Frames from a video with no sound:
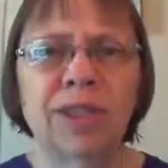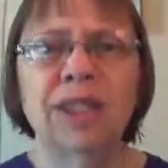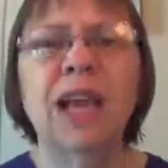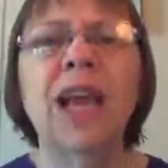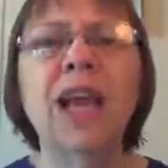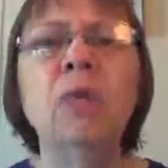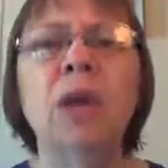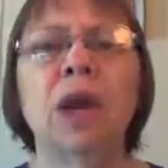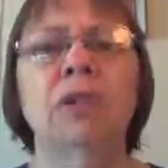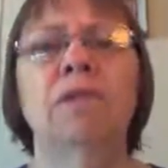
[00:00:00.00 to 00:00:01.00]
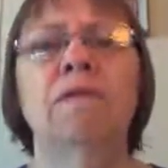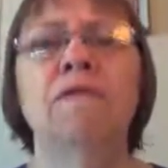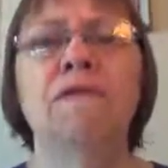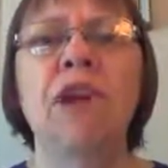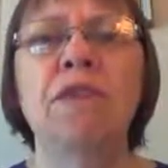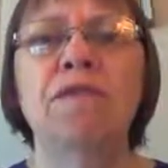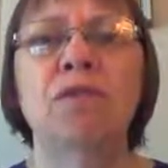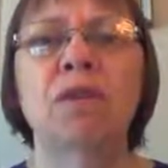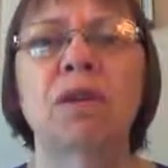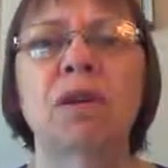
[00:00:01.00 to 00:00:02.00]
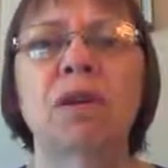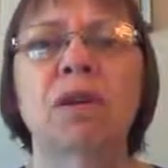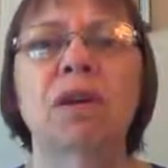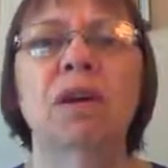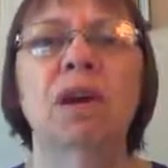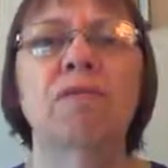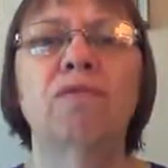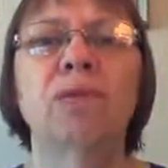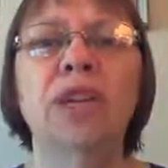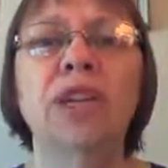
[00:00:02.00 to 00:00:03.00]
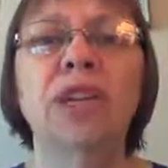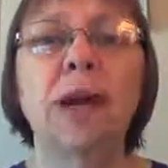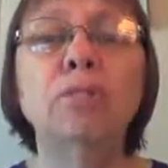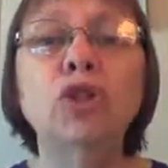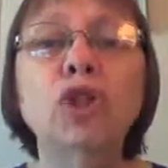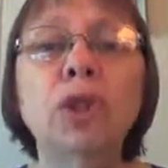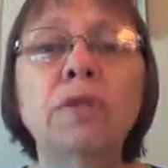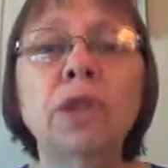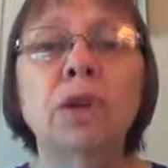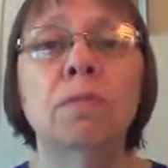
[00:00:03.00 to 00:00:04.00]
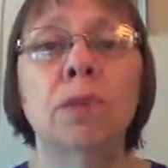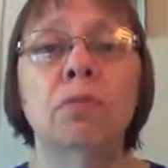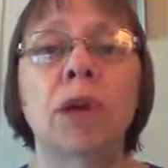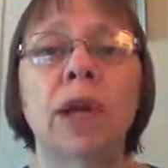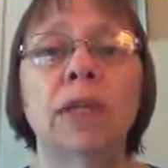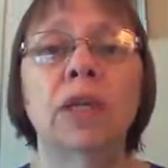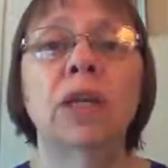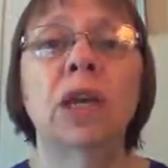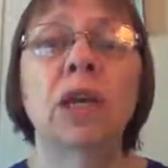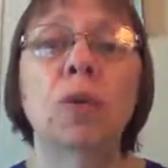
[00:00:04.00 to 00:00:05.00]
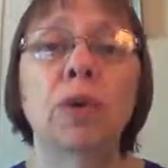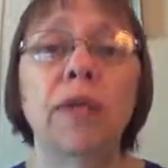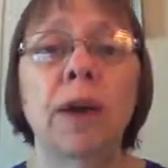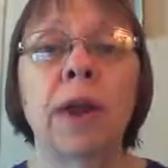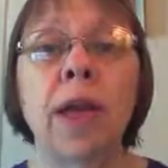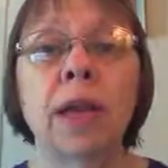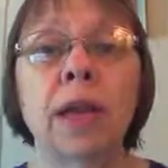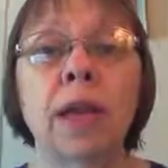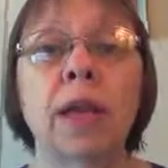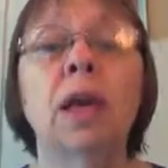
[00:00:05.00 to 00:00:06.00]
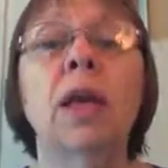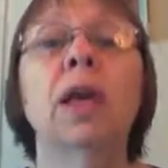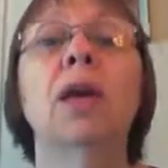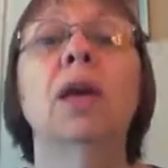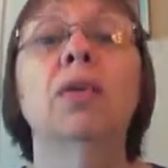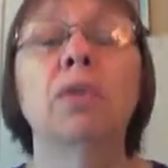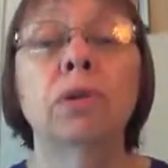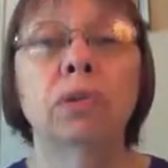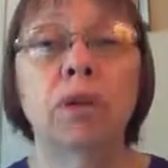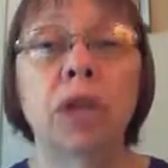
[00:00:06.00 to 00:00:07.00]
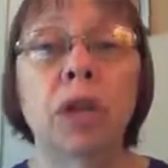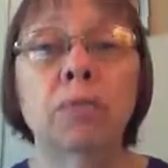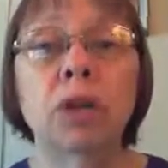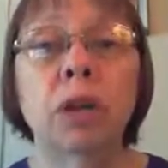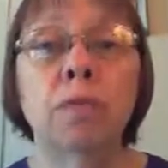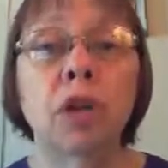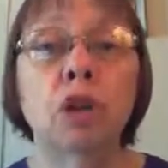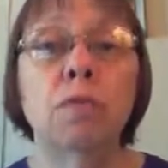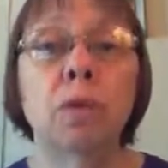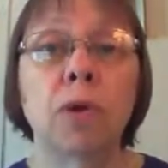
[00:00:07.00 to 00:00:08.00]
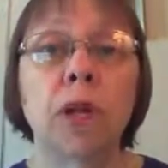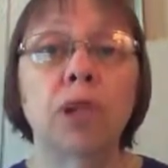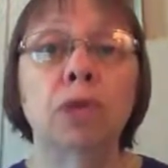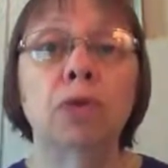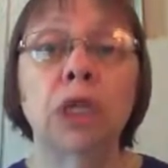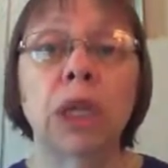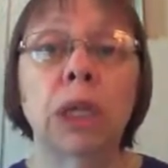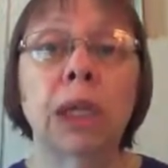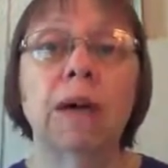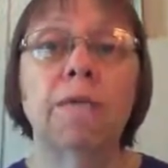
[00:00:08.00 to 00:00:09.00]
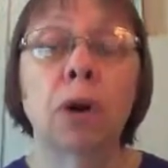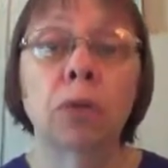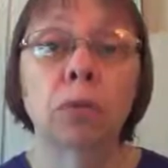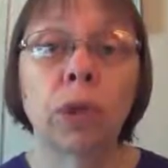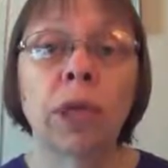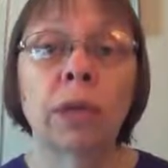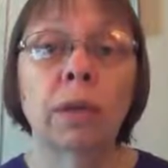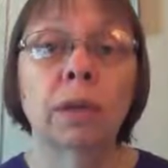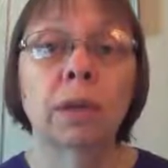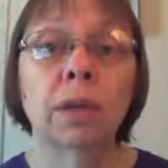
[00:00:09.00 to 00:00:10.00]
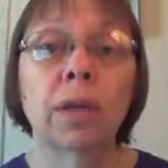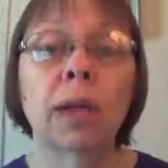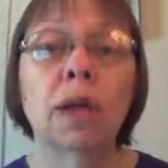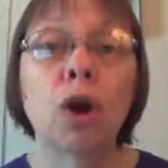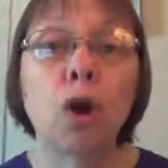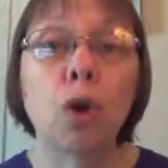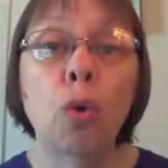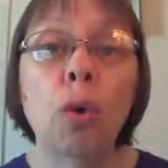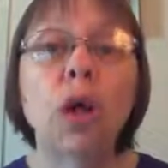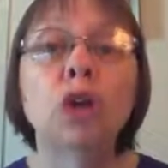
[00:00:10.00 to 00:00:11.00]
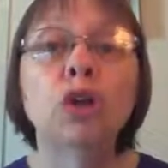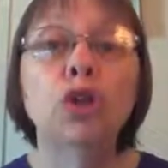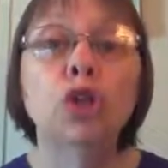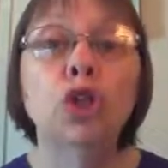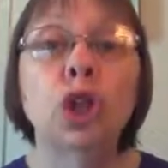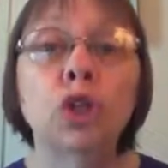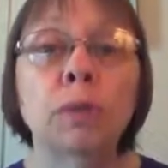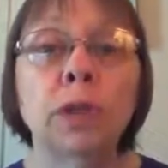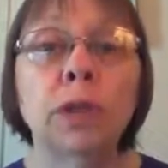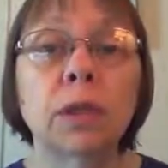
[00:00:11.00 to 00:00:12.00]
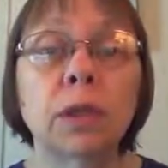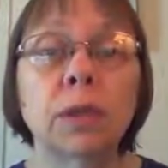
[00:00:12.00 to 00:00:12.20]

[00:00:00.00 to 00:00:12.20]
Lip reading: Is anyone out there in favor of redemption of the human race without agony, with the redemption of the human race using love only and no judgment